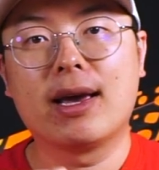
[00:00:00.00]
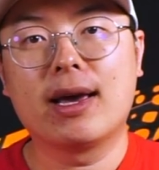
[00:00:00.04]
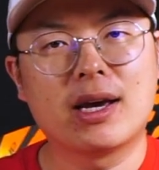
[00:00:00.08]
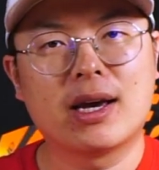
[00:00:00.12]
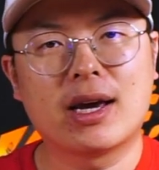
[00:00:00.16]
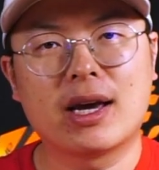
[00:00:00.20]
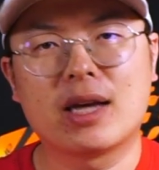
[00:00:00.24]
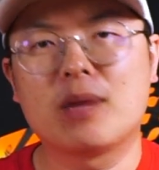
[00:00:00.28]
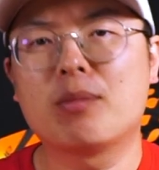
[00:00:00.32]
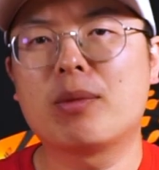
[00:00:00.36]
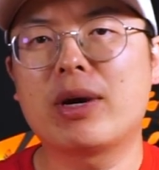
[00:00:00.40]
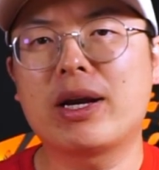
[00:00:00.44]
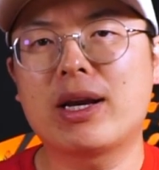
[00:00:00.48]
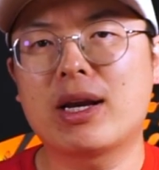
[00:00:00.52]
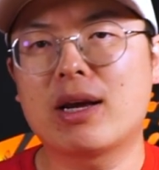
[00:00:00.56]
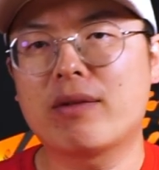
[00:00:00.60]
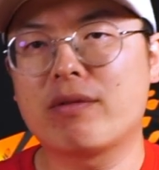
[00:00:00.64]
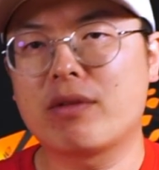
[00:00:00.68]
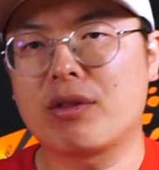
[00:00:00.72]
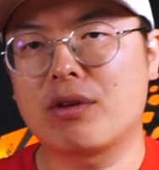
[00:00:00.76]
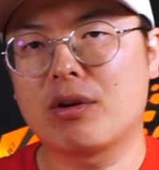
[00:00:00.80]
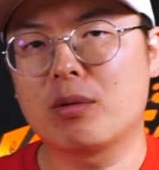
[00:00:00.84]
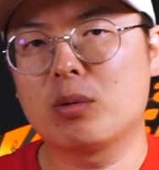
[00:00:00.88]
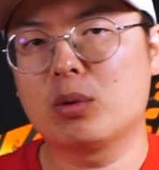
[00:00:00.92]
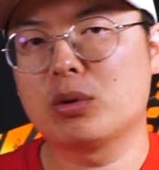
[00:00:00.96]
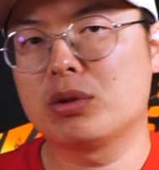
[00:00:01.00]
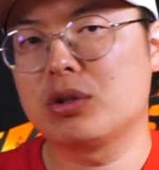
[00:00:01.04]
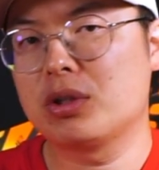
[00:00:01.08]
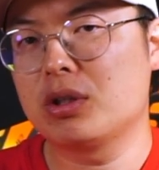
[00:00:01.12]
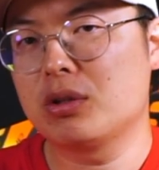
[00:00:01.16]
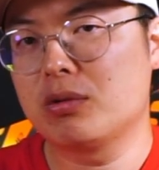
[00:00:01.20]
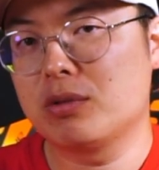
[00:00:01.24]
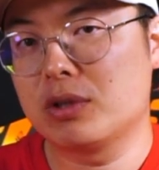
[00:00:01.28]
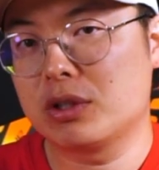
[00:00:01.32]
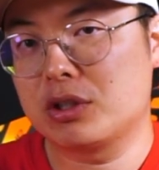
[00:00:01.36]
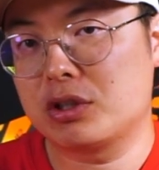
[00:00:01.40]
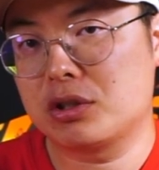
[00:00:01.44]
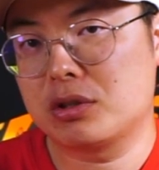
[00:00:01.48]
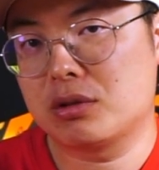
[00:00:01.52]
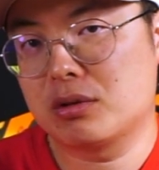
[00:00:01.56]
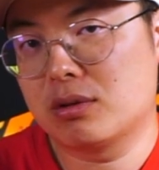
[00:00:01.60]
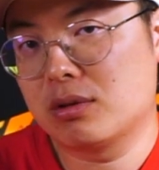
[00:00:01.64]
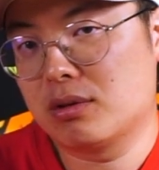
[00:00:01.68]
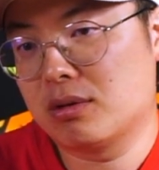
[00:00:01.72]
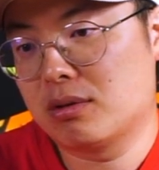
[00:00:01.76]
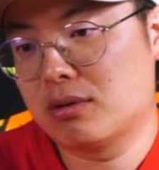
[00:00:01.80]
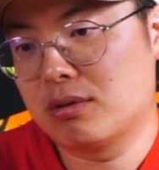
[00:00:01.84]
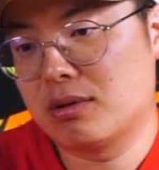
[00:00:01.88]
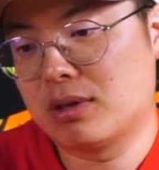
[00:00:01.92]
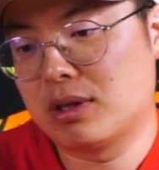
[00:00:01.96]
and might have a thermal 2, which
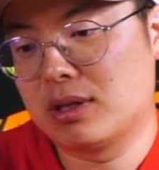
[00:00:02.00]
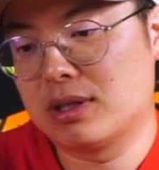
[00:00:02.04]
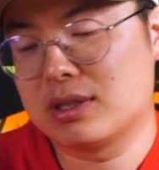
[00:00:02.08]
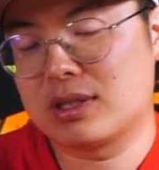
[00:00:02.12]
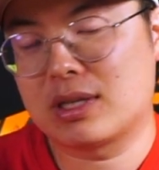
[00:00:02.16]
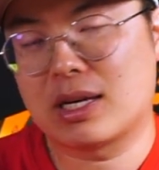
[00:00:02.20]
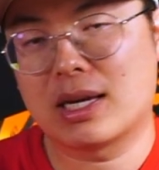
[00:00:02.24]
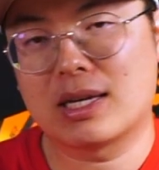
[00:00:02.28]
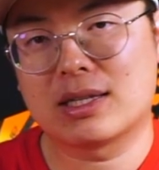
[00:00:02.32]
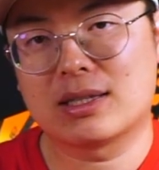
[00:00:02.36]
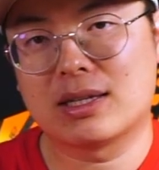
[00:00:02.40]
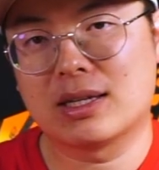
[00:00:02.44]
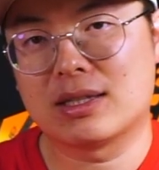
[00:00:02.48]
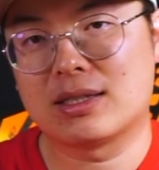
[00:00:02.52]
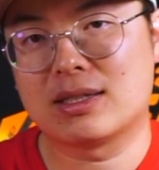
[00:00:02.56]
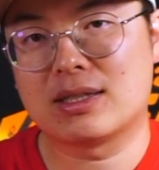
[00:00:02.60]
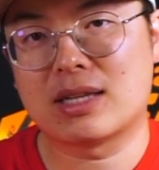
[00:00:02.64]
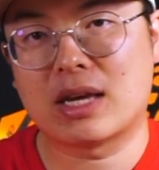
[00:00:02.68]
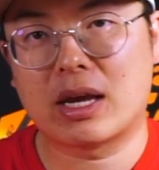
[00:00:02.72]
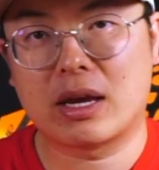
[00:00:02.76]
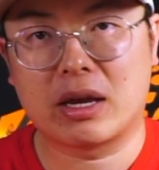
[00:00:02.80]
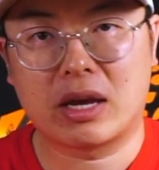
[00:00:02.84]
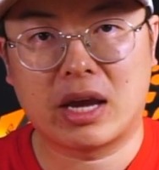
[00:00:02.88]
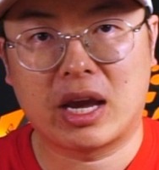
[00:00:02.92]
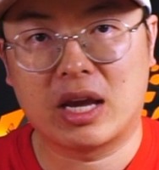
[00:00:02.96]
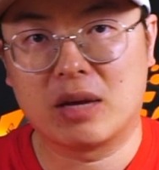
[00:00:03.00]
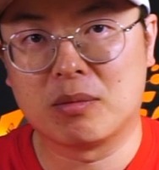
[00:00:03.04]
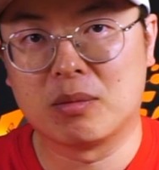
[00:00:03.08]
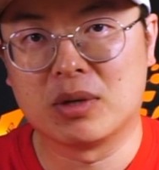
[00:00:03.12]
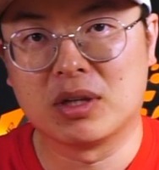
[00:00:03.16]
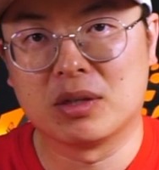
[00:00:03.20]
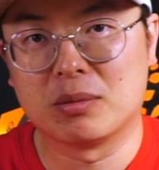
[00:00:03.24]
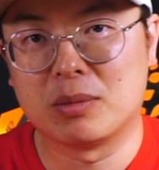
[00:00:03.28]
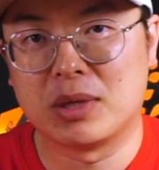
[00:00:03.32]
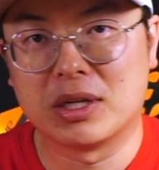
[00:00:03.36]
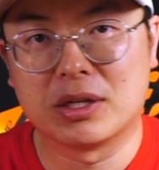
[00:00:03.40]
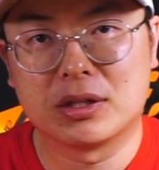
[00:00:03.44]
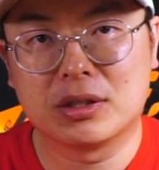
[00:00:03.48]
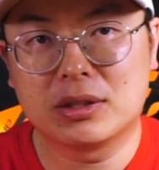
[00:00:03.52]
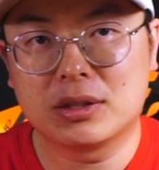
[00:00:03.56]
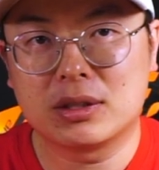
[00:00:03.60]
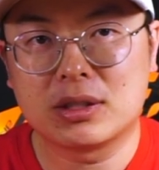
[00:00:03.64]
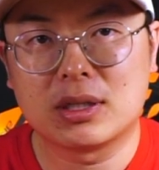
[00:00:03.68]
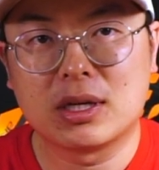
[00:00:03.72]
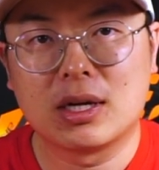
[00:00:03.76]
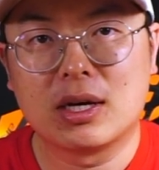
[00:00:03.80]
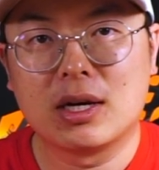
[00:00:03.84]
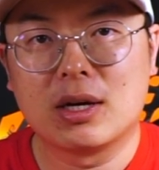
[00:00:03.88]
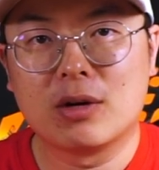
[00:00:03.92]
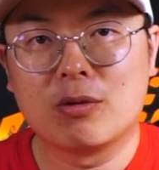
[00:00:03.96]
in this case, let's say 8 millimeters,
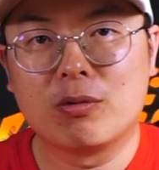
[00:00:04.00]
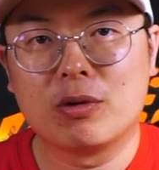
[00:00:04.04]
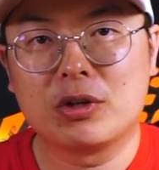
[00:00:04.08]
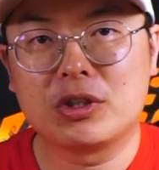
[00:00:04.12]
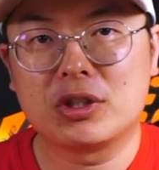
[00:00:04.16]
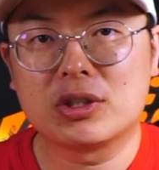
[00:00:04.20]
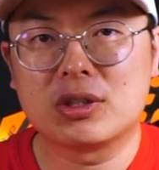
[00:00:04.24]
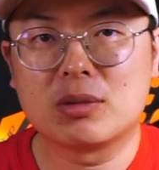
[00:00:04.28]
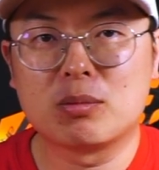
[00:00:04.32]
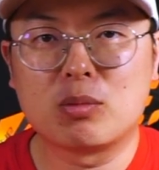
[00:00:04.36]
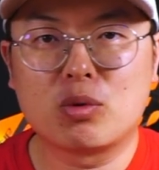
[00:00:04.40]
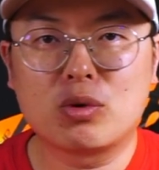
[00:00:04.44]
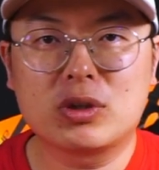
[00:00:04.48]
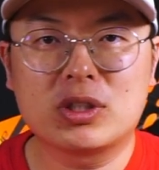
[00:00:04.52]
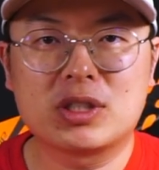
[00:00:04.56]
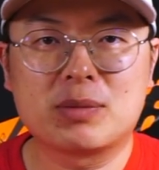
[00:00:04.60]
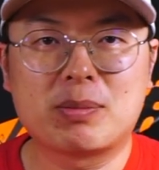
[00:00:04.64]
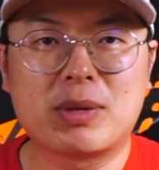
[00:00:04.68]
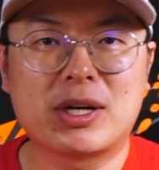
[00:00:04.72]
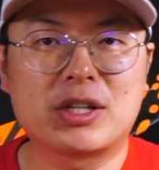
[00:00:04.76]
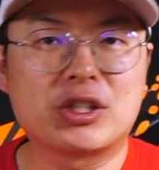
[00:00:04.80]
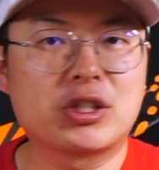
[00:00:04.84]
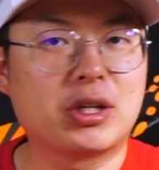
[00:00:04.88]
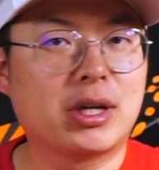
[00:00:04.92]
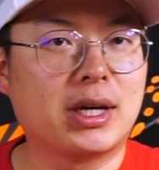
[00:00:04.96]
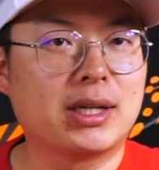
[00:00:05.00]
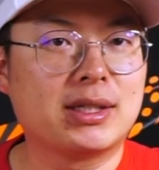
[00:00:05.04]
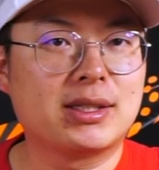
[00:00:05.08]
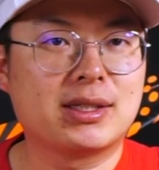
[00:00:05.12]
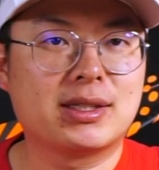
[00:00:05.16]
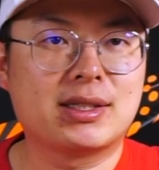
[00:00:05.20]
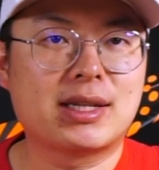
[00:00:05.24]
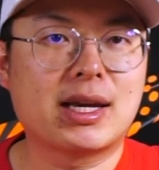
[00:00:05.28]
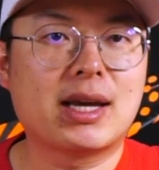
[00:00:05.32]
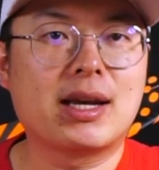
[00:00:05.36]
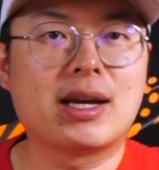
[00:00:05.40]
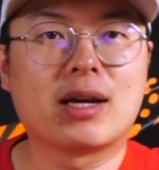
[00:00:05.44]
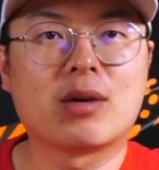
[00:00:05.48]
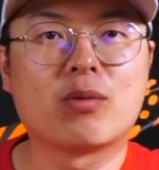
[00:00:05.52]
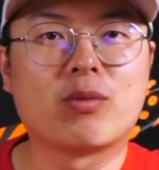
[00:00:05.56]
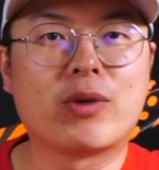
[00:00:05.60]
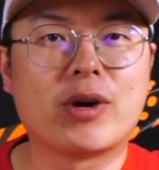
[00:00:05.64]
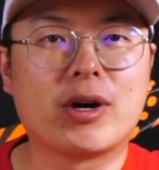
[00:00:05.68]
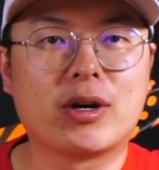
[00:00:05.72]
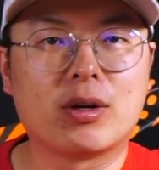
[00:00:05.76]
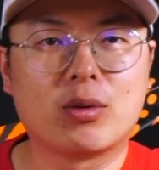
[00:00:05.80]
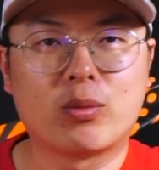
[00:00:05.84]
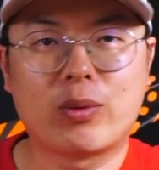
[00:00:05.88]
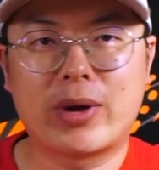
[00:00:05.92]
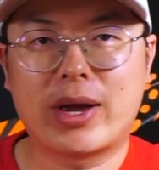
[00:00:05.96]
which is a more specialized setting
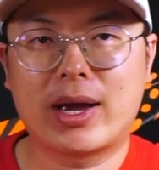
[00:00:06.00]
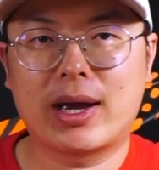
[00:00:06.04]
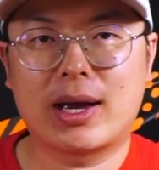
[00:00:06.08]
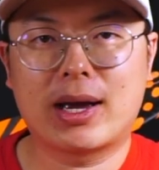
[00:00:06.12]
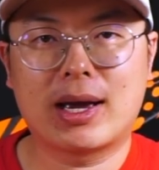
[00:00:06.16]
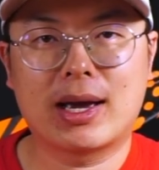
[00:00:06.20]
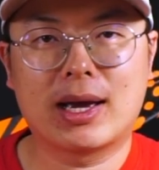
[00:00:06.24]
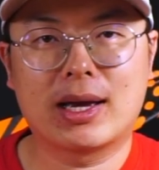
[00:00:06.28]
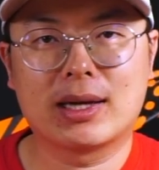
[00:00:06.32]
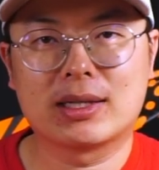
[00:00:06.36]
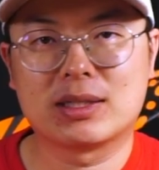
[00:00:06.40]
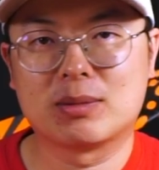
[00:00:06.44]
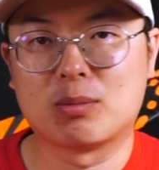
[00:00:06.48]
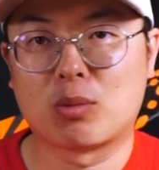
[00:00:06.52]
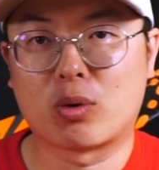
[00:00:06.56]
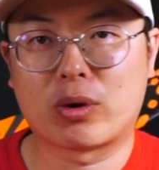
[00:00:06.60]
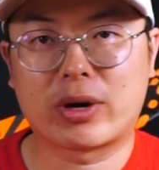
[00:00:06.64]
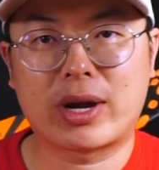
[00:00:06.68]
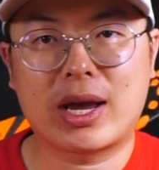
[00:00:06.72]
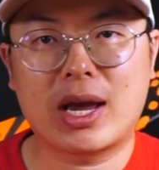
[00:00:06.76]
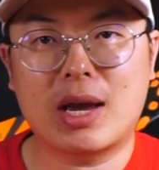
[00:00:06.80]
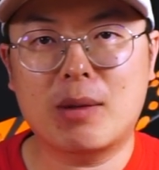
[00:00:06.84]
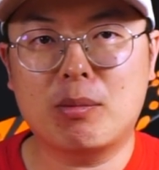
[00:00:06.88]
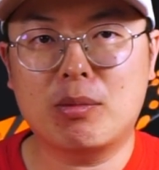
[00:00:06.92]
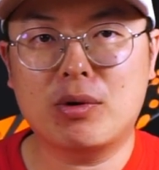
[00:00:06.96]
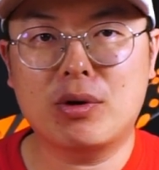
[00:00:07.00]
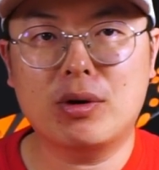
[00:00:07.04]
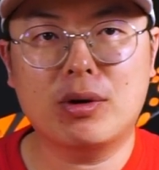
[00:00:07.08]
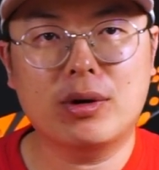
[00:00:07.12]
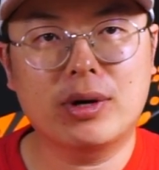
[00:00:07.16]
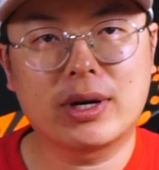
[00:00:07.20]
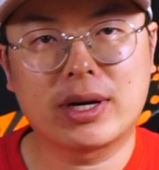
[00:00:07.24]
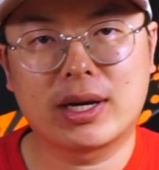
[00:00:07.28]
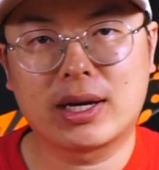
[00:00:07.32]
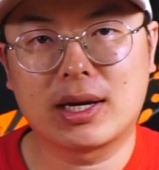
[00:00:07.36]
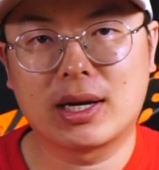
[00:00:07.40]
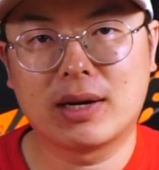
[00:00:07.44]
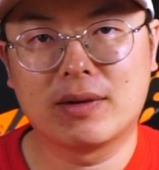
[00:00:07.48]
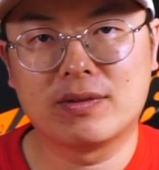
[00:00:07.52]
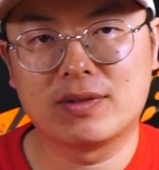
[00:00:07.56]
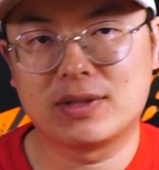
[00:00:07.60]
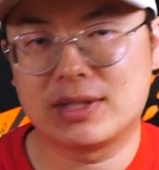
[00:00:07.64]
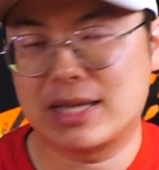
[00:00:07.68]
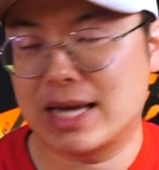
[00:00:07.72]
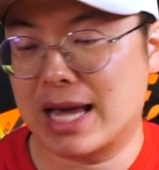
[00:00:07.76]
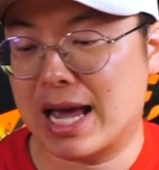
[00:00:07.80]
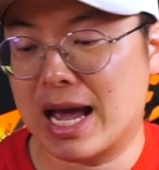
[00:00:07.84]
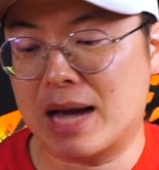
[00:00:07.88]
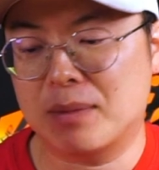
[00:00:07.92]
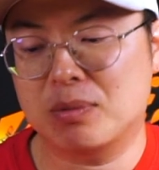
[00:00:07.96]
where the wing has more camber, it gives
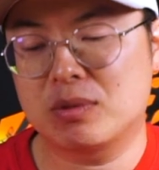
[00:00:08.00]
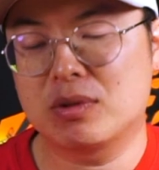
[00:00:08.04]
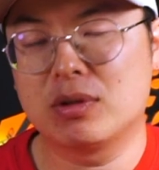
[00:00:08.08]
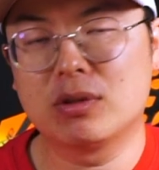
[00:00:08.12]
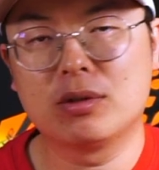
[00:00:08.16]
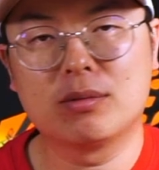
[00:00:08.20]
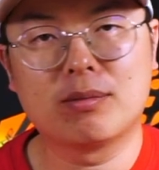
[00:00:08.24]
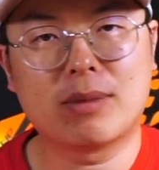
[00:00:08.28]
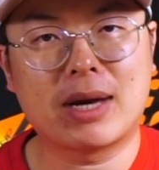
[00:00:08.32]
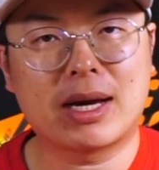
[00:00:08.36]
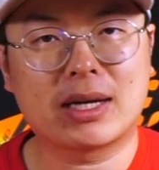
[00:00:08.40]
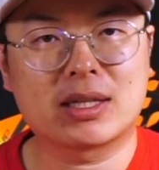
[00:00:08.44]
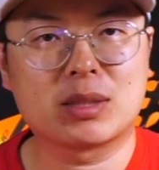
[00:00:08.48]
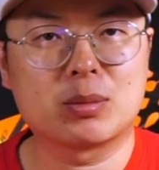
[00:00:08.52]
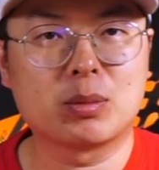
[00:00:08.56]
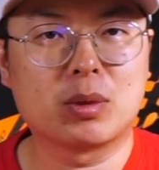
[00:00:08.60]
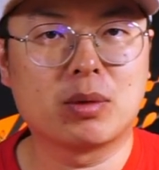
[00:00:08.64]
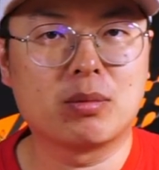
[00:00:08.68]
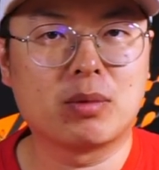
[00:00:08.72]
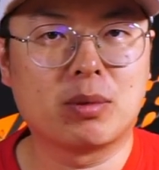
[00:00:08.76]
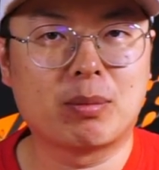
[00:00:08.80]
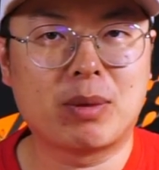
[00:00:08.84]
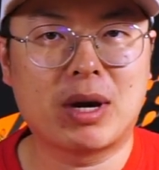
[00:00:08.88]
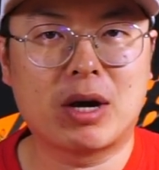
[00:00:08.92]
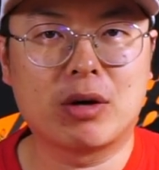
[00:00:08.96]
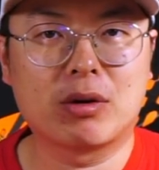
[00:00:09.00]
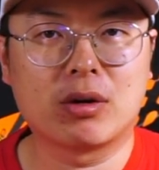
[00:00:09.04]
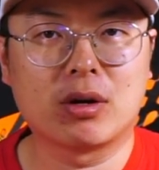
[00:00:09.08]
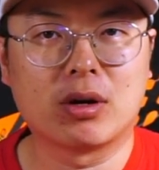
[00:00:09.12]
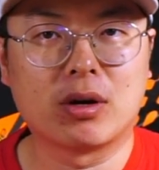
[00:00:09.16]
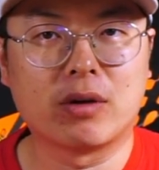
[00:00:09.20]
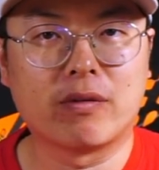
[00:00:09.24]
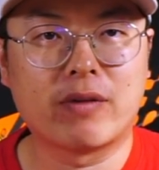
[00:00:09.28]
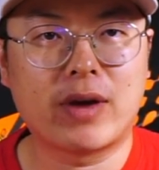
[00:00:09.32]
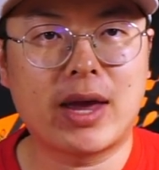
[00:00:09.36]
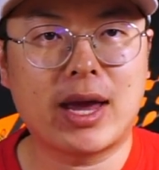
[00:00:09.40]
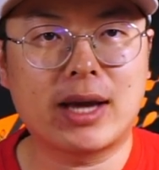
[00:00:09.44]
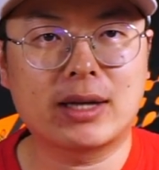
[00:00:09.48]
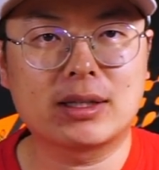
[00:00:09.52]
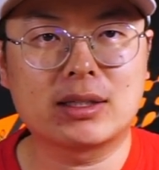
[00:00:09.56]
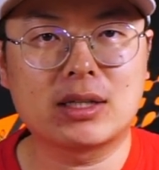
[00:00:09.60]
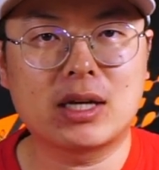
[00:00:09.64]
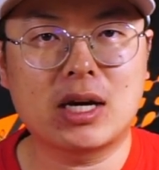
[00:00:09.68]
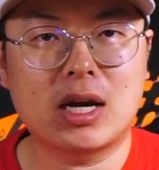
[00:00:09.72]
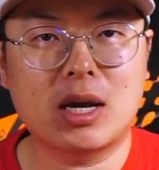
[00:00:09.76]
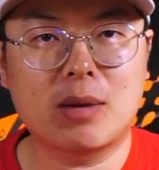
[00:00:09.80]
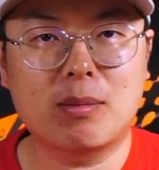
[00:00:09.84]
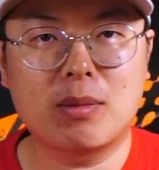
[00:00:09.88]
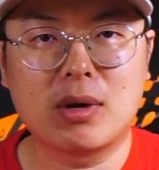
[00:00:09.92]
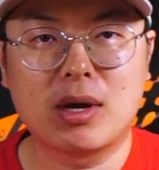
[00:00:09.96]
the absolute maximum amount of hang
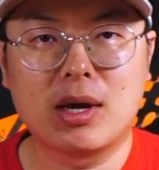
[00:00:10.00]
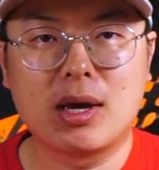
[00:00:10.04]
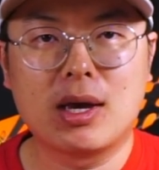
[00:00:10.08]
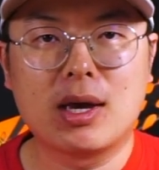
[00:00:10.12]
time,